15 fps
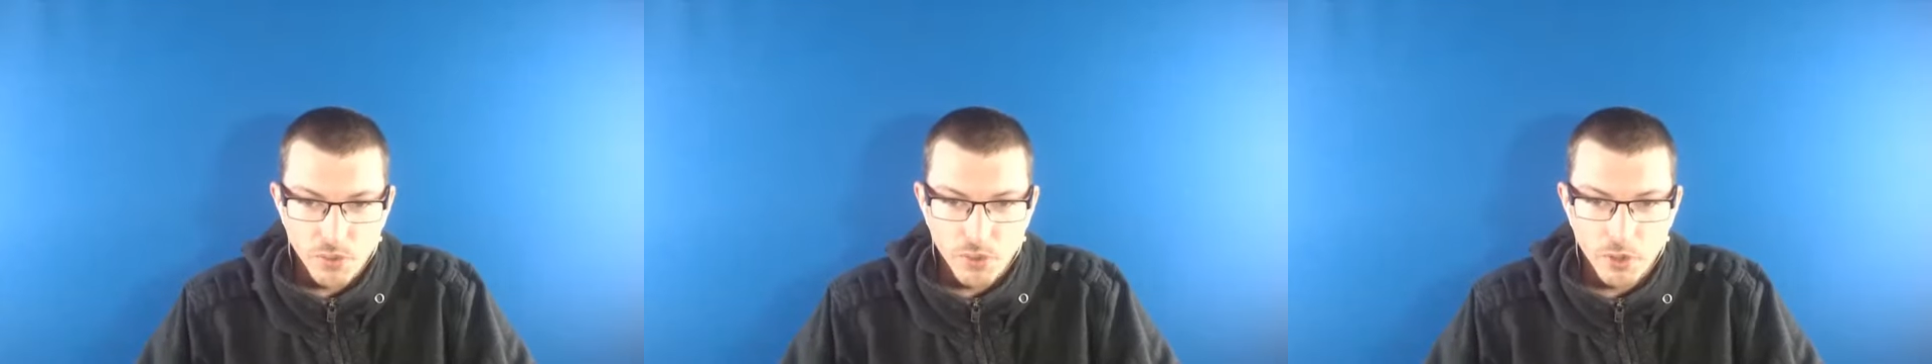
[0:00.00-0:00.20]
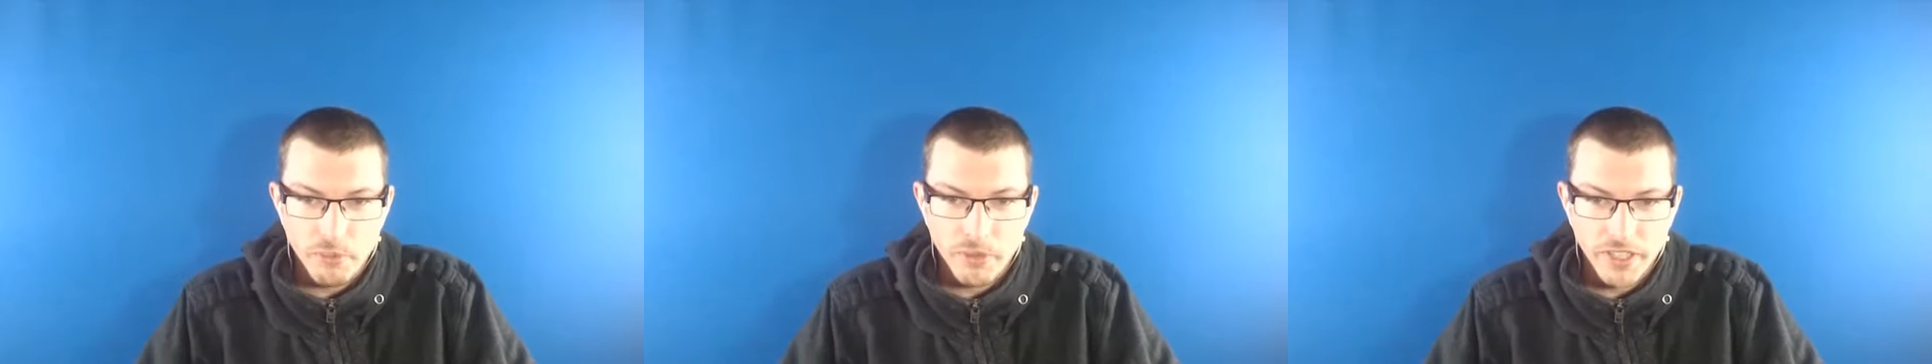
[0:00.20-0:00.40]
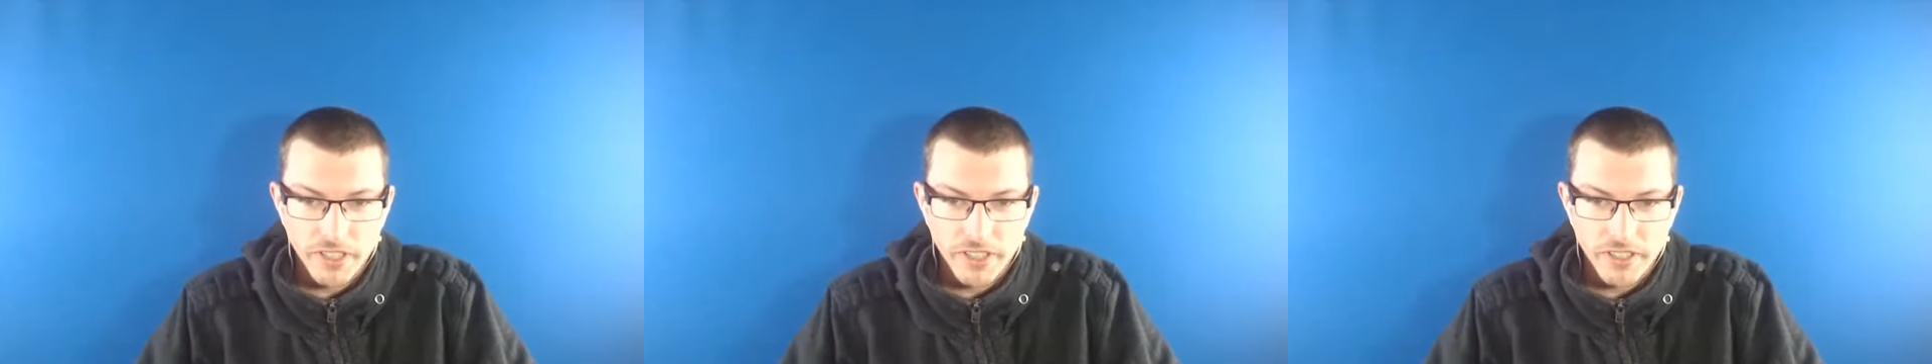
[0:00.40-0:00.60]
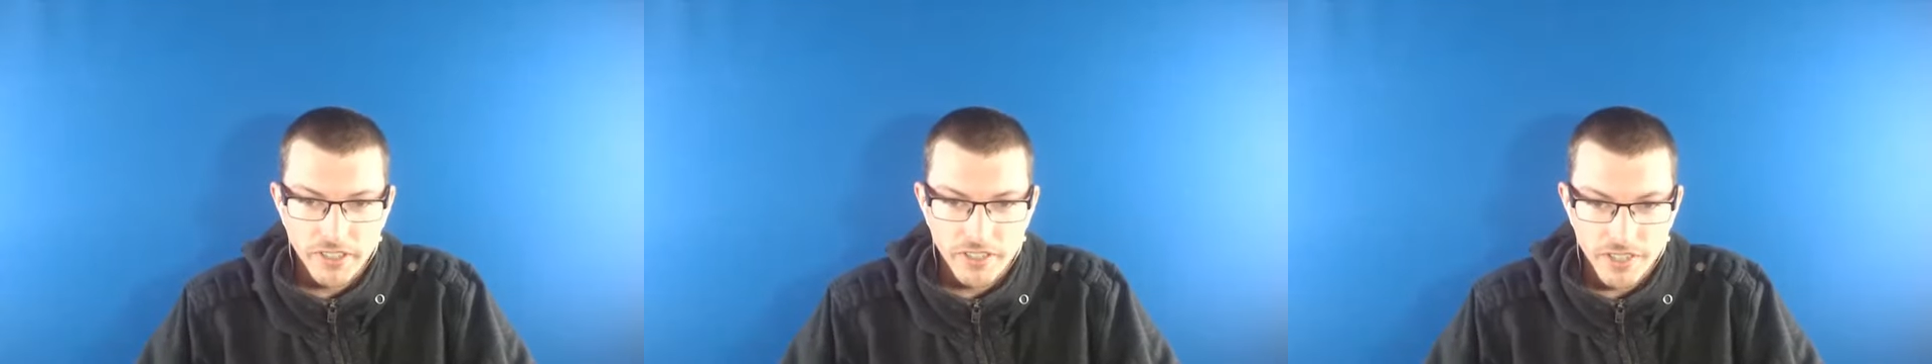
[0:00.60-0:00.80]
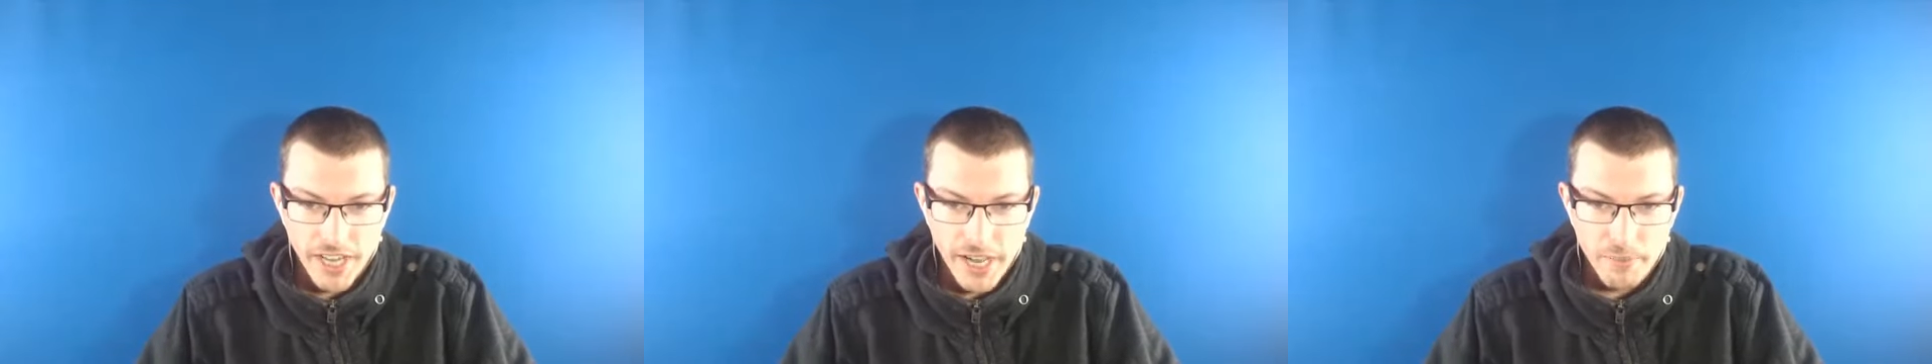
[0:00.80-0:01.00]
been
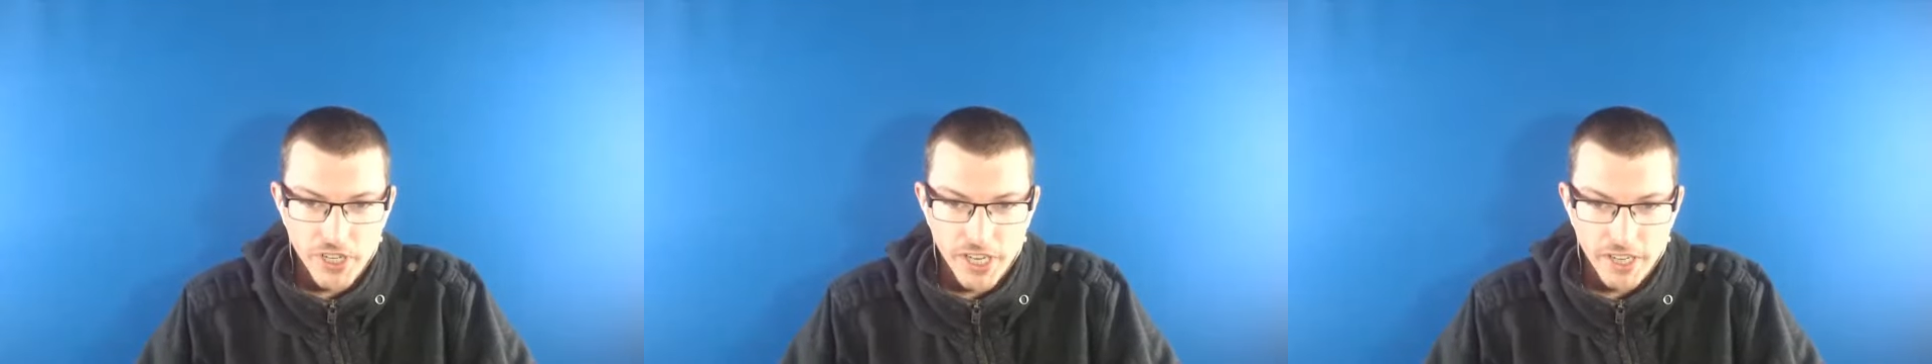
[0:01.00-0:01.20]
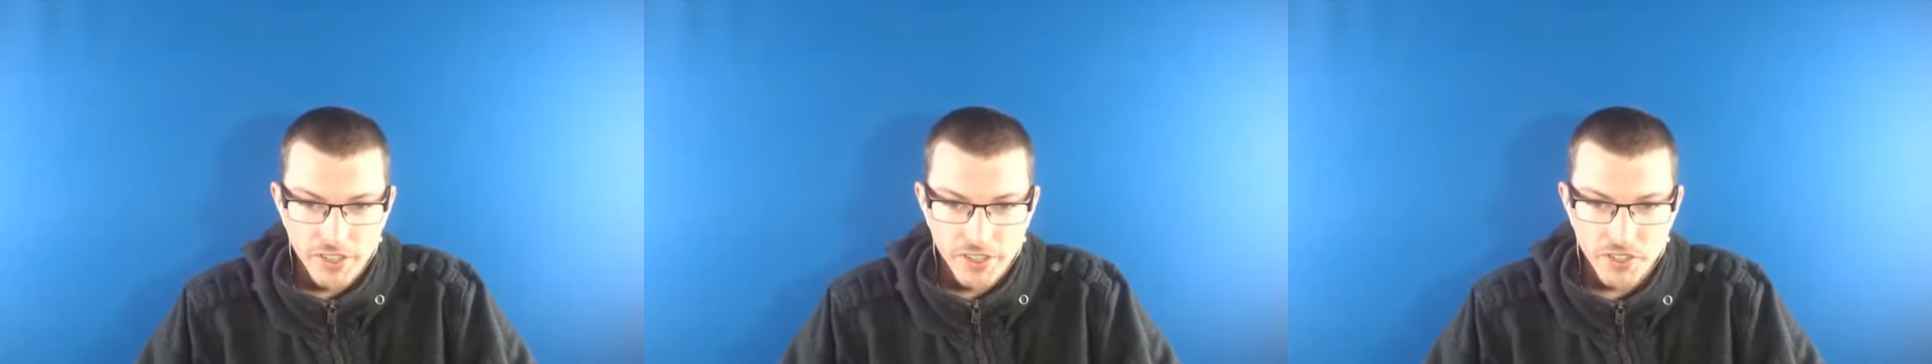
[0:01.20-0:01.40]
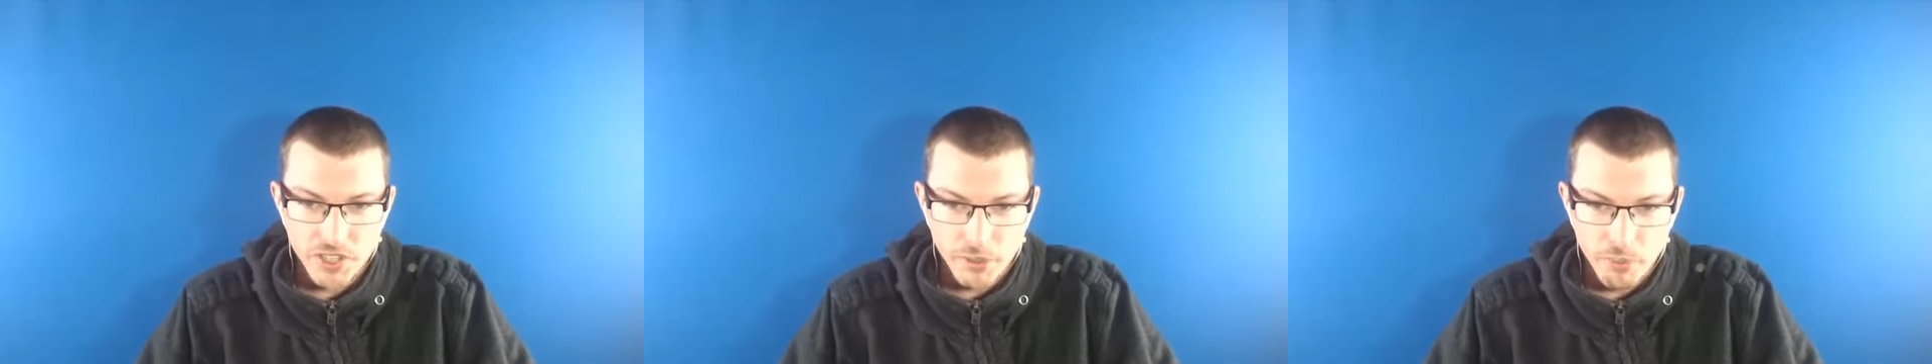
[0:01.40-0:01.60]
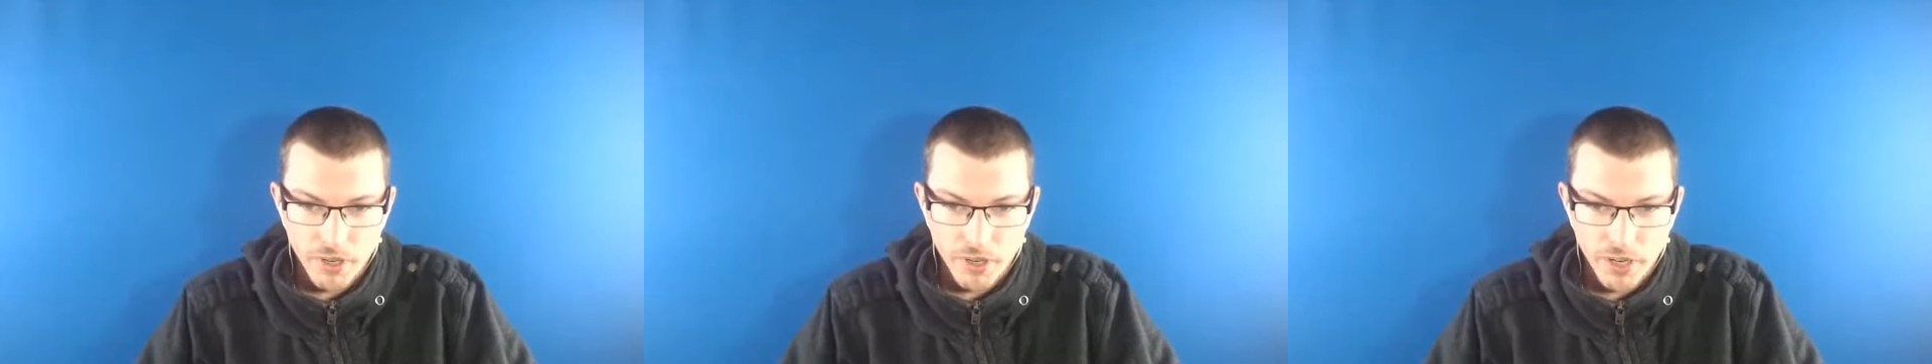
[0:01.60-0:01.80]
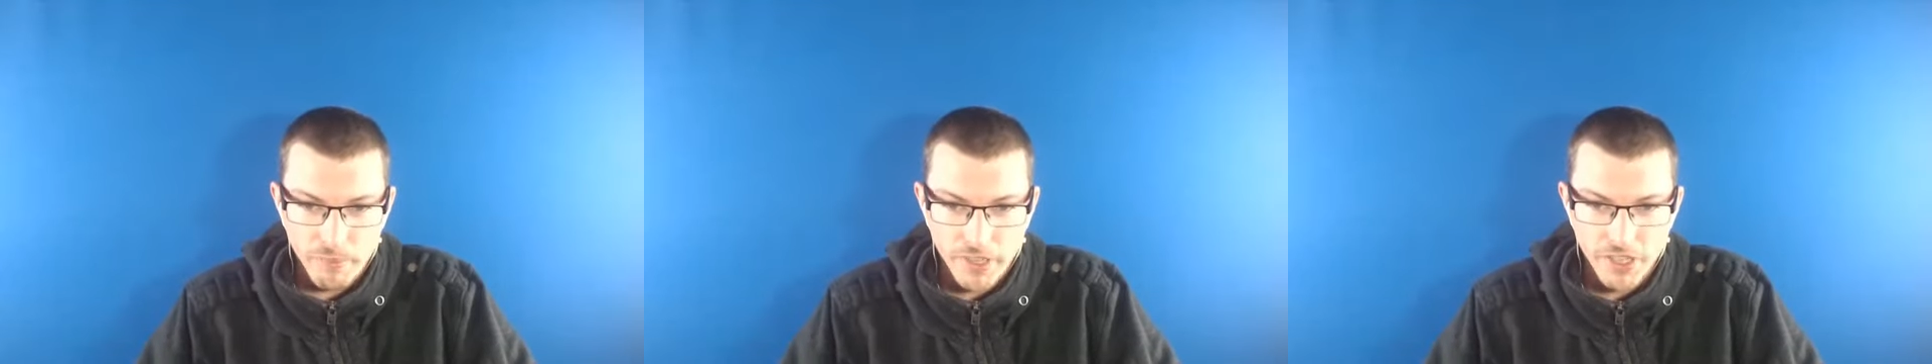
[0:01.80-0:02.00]
Snapchat and the
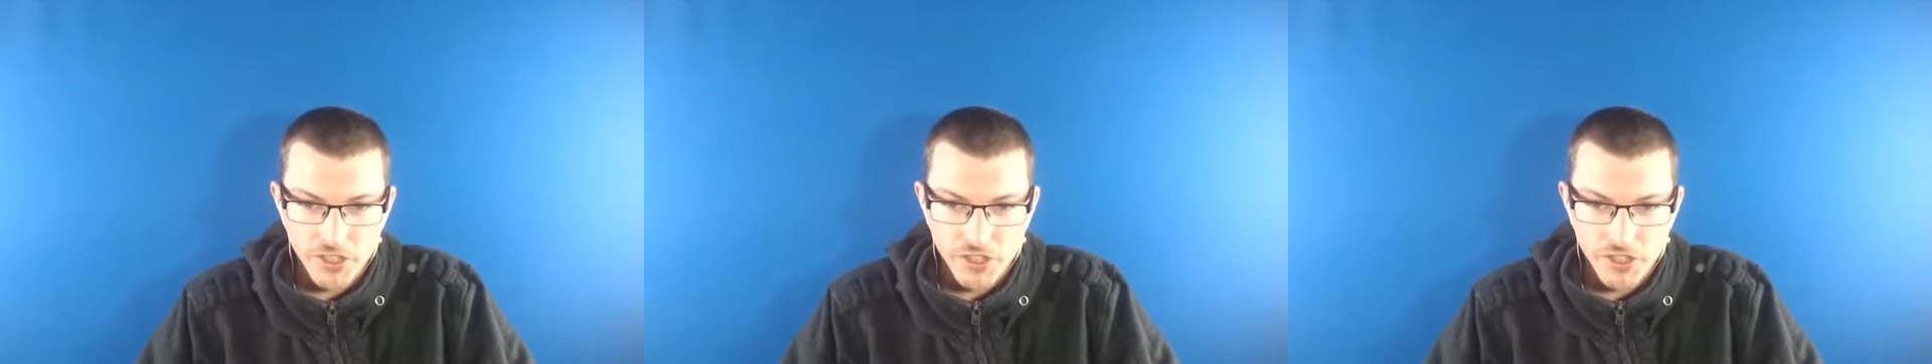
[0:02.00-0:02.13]
subprime niche.